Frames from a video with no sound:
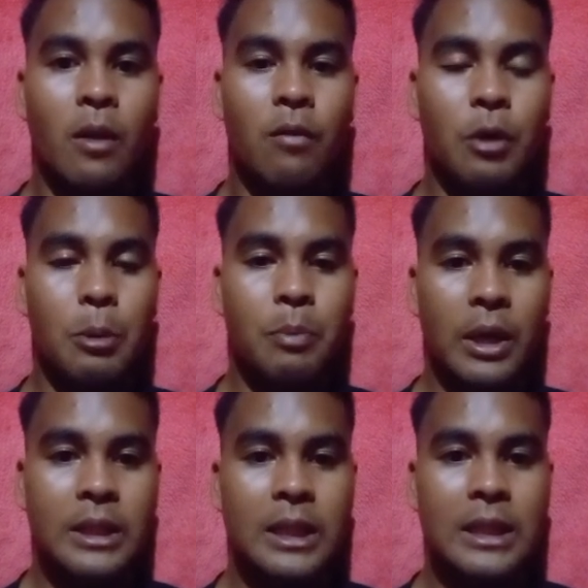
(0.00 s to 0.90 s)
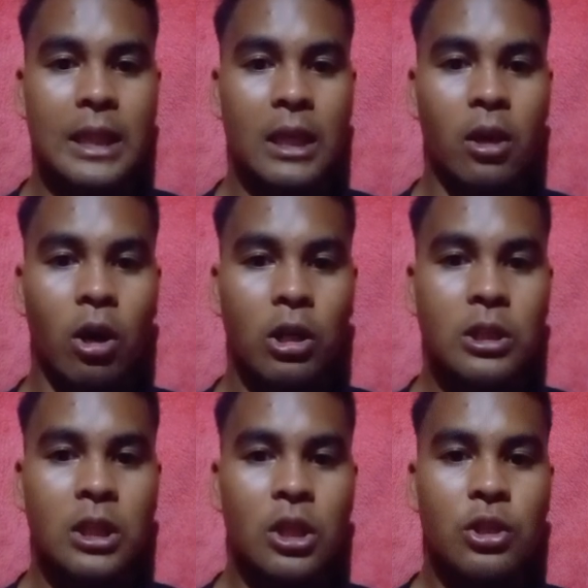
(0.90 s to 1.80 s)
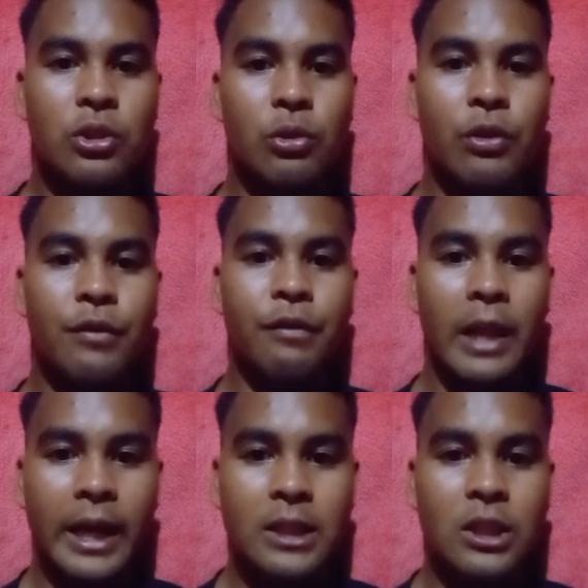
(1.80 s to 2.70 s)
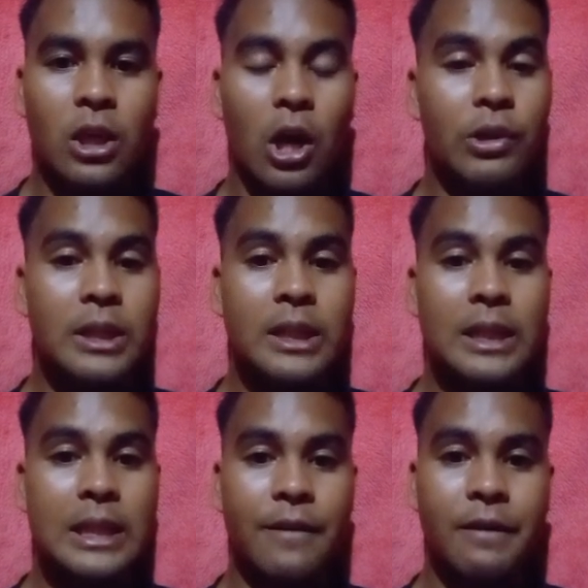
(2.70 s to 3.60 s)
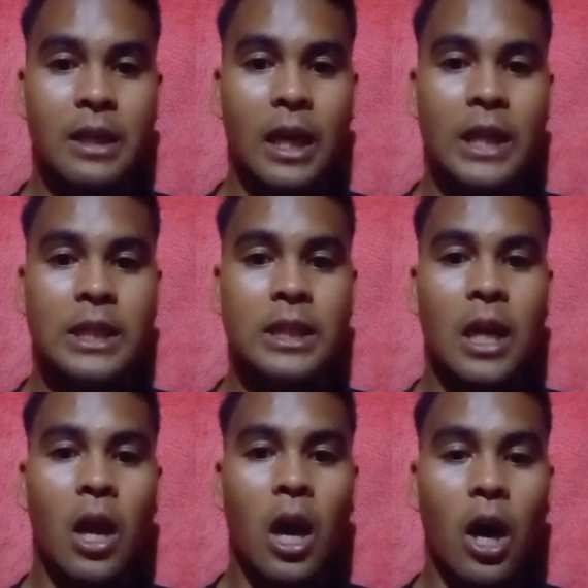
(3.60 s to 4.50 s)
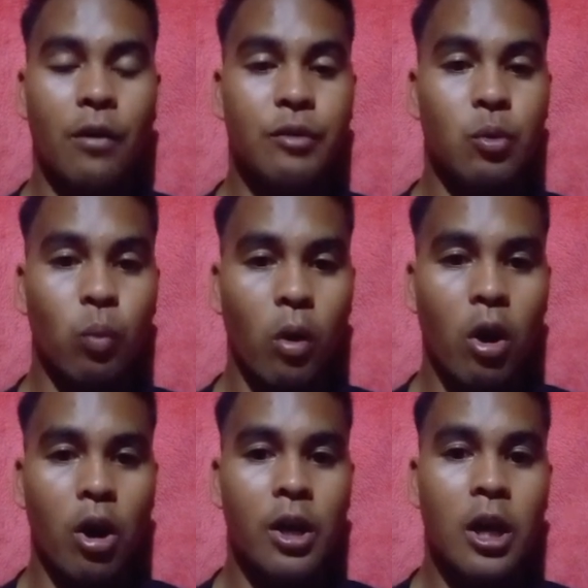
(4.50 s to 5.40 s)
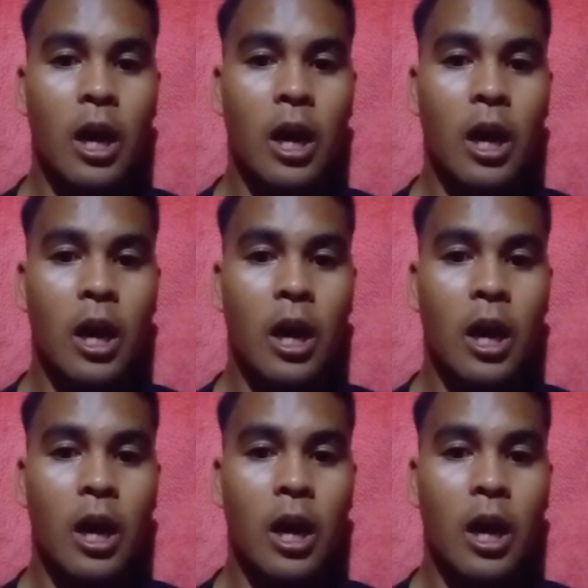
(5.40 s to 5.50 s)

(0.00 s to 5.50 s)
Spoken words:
for President Lincoln to reflect on the significance of the war